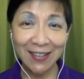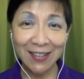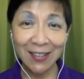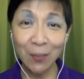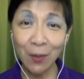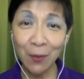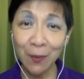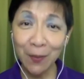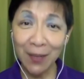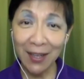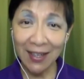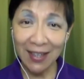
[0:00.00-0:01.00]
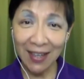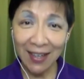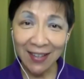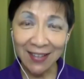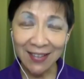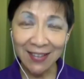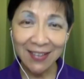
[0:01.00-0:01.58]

So when we're being kind,